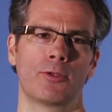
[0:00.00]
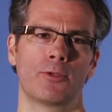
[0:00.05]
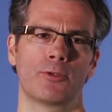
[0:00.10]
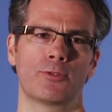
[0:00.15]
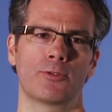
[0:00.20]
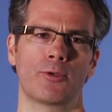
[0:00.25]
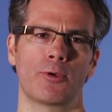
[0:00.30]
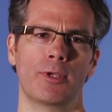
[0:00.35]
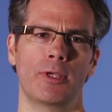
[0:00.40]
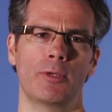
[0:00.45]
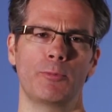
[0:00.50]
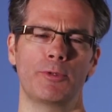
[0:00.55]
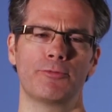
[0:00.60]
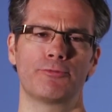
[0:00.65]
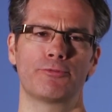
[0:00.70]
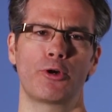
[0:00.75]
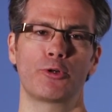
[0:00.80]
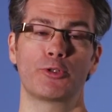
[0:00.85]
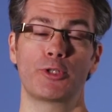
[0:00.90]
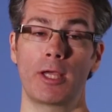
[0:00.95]
So here we've
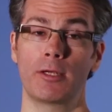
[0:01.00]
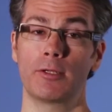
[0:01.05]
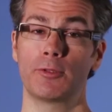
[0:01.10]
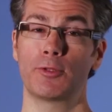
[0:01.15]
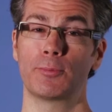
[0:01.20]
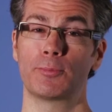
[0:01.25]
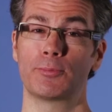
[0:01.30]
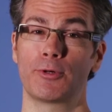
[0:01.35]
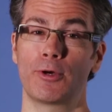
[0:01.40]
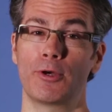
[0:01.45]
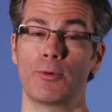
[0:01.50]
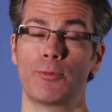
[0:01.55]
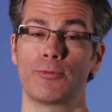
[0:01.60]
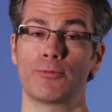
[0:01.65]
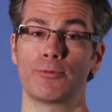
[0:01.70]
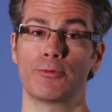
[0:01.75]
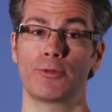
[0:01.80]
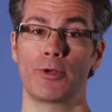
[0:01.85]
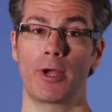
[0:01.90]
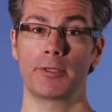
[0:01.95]
rotated the probe
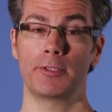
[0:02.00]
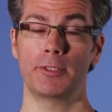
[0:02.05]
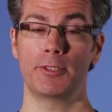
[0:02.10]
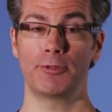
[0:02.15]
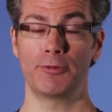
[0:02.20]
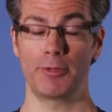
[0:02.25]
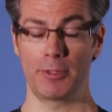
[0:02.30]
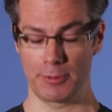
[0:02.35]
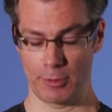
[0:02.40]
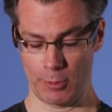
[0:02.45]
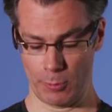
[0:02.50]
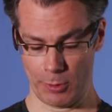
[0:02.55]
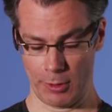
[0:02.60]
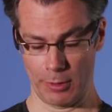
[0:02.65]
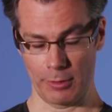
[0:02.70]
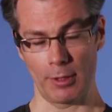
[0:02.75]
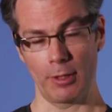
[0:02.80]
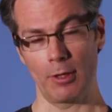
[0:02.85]
through 90 degrees, so we're in the